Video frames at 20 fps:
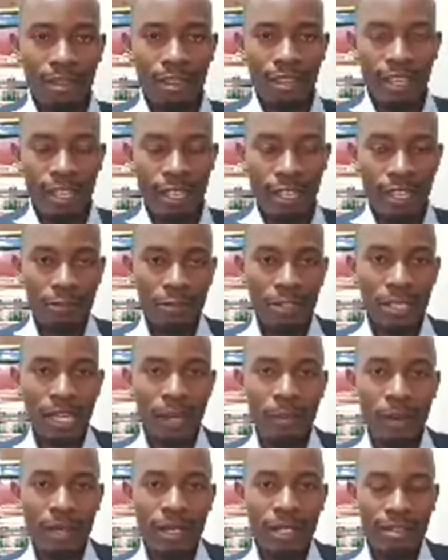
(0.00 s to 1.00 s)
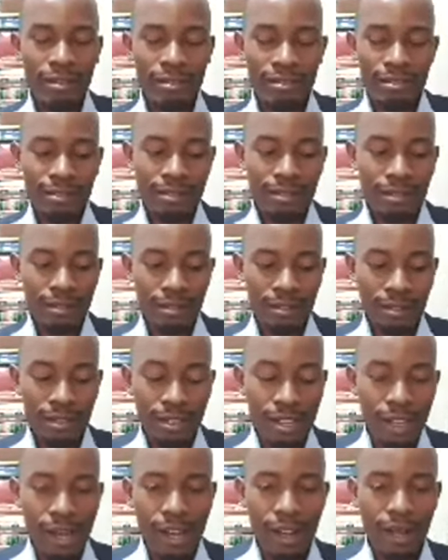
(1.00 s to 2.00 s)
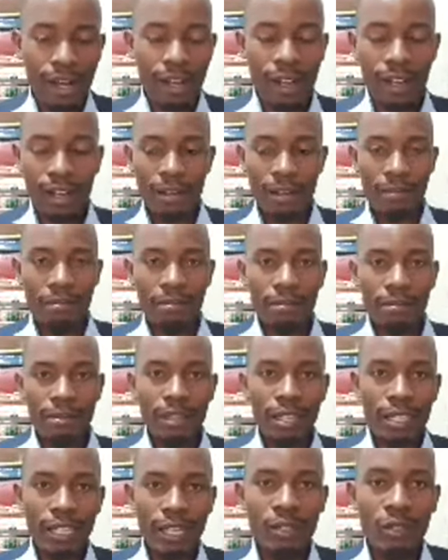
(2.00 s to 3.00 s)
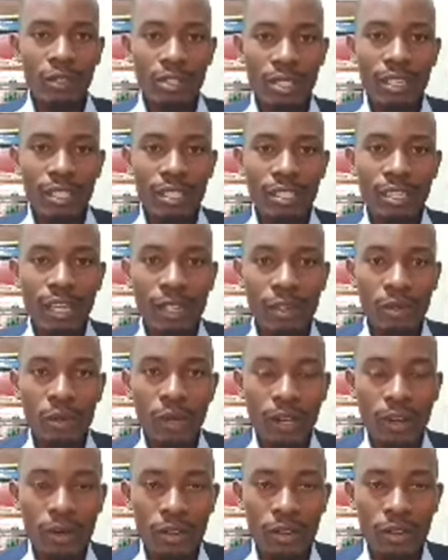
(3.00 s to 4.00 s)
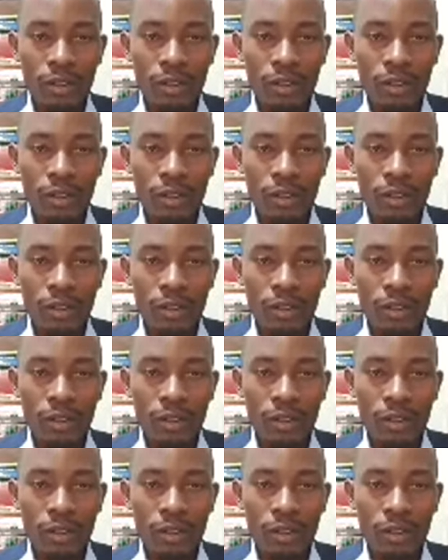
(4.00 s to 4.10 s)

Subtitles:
If someone is young, they cannot enter into a contract.